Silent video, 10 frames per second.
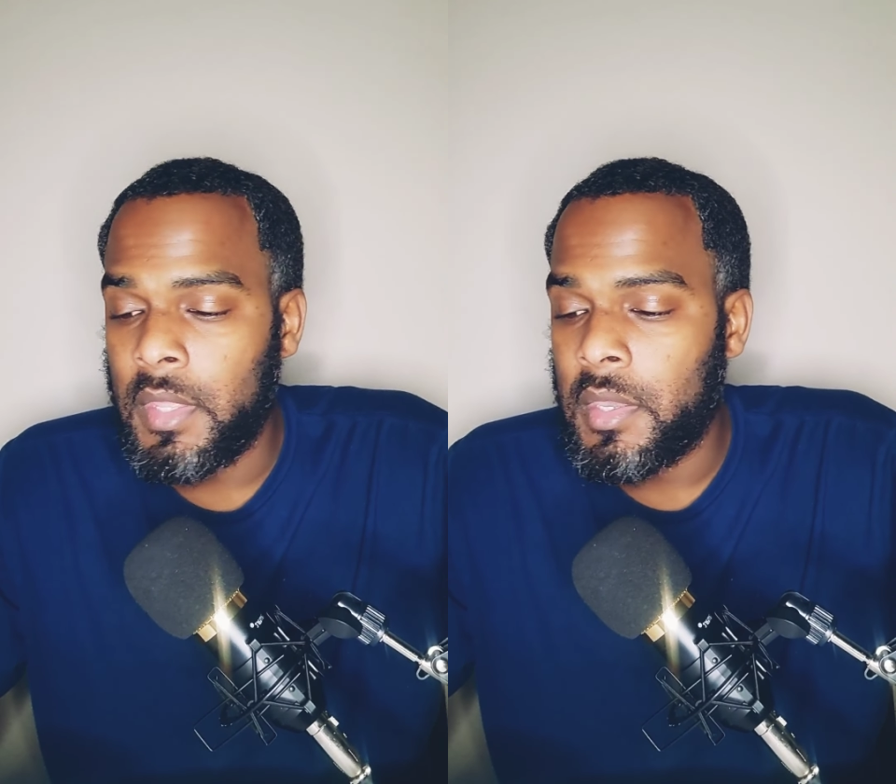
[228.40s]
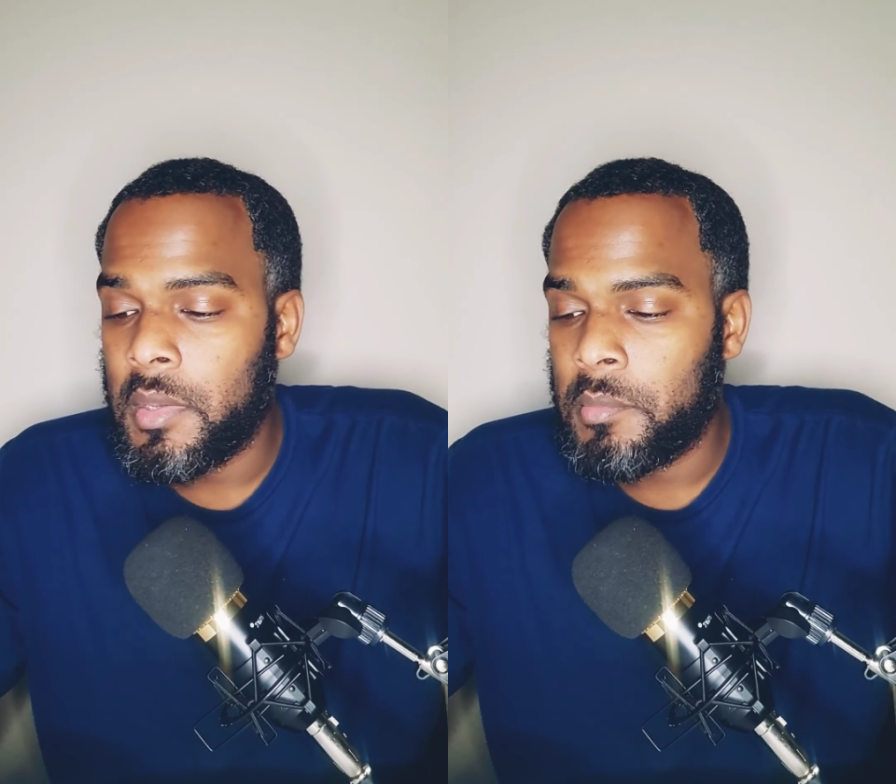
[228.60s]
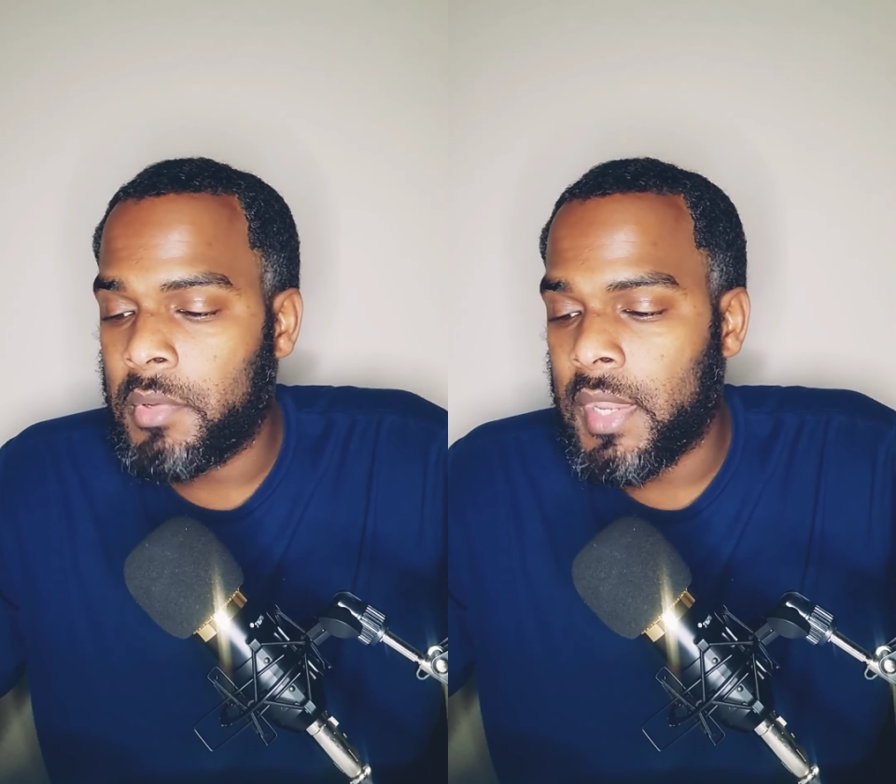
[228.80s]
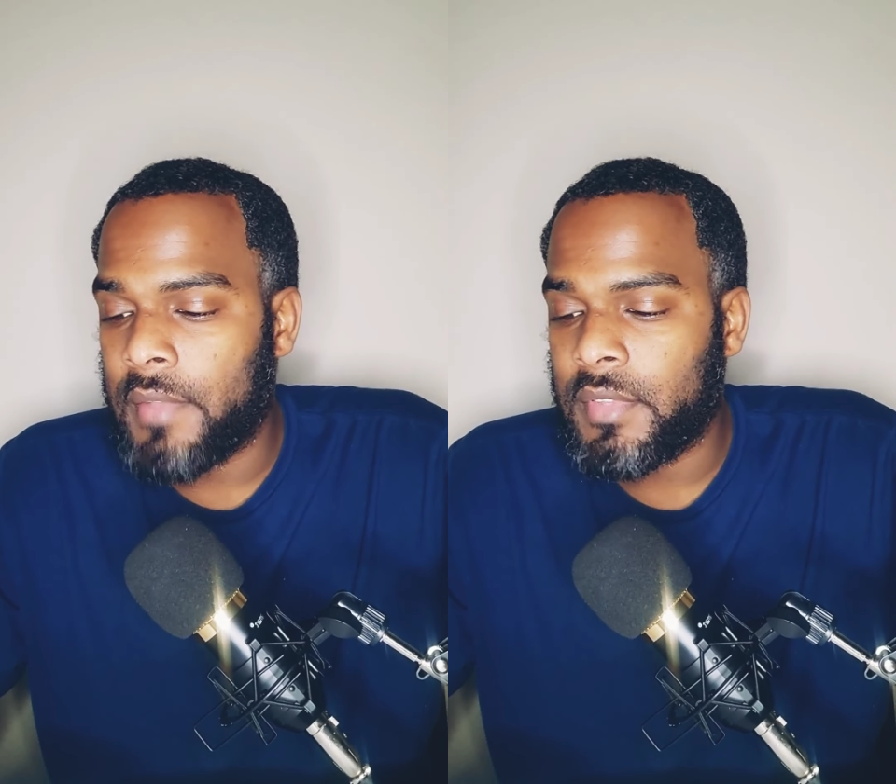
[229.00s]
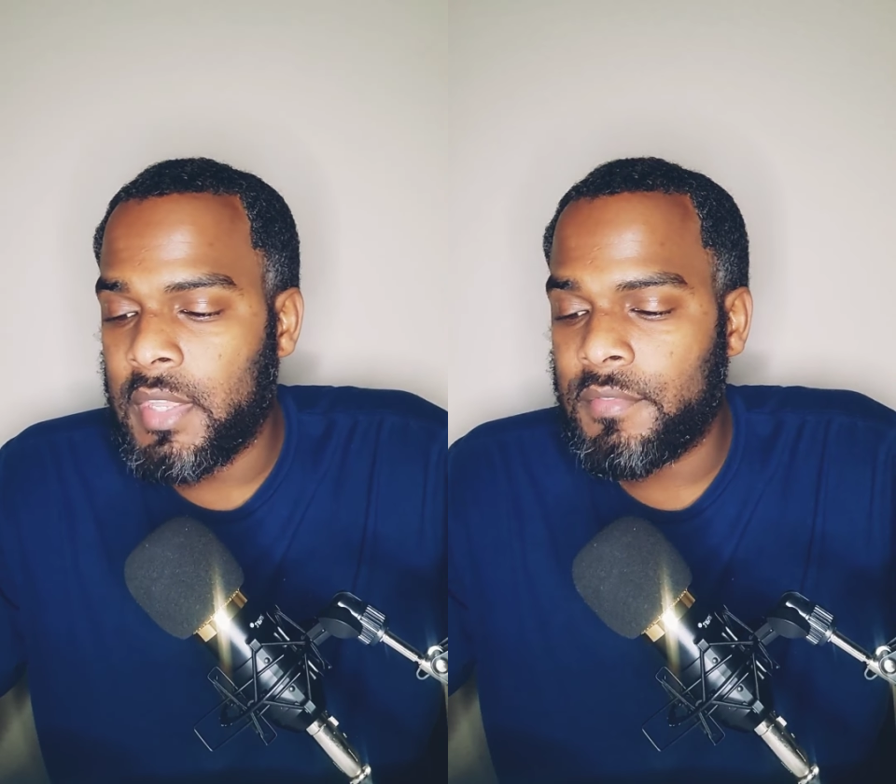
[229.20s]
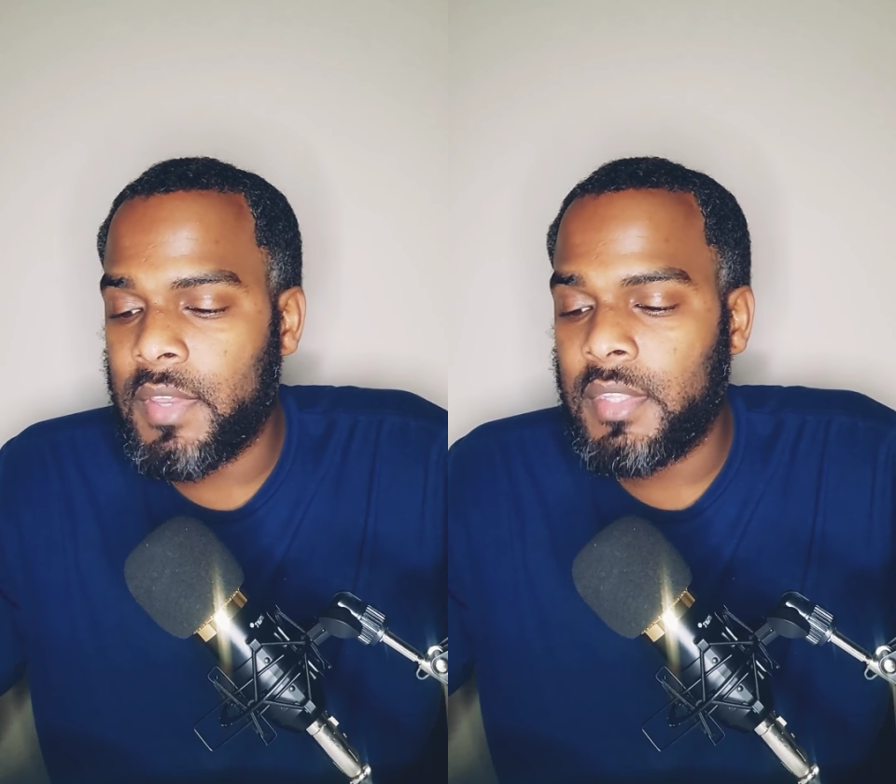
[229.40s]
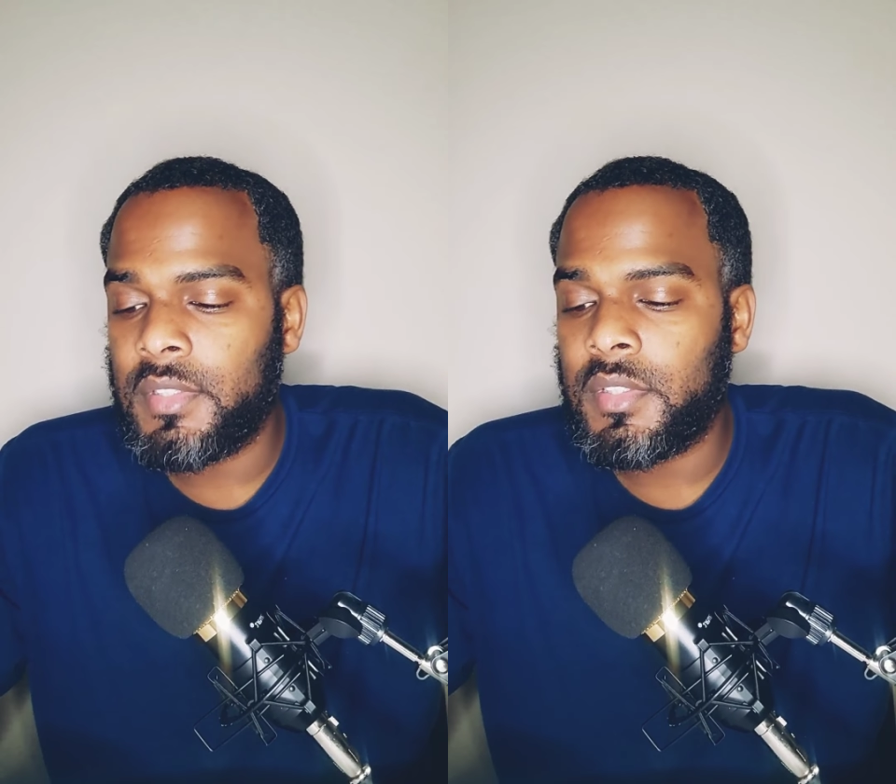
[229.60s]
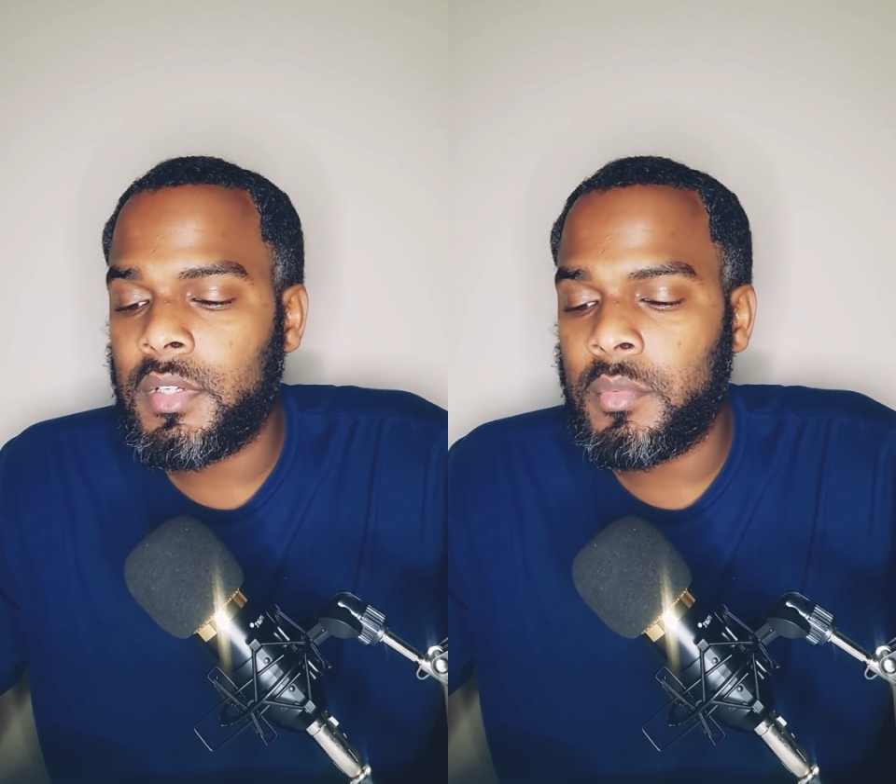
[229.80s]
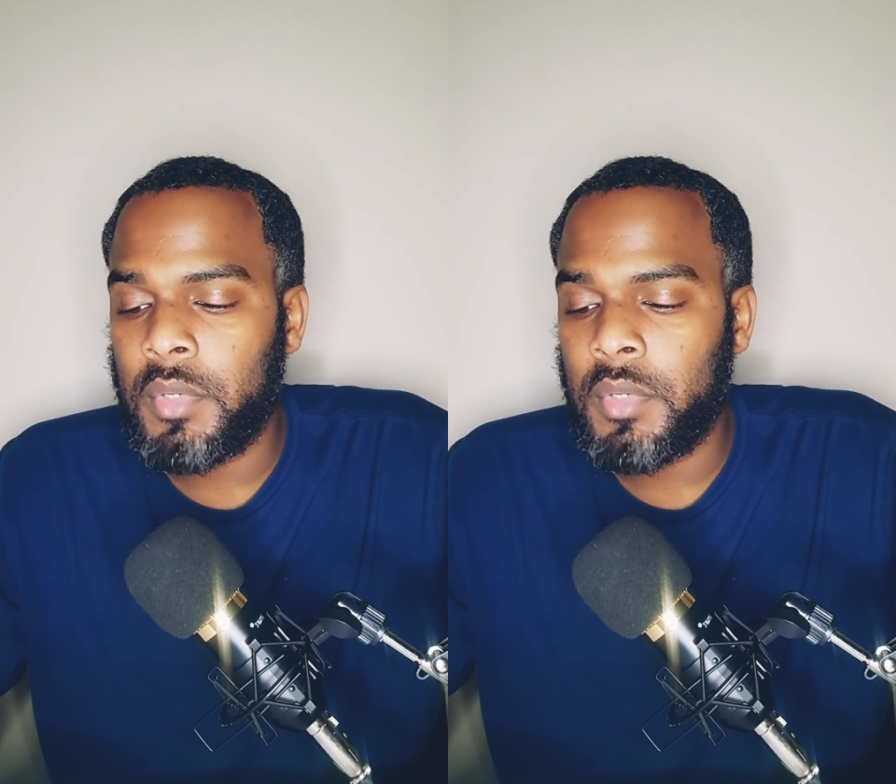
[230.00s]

But after that faith is come,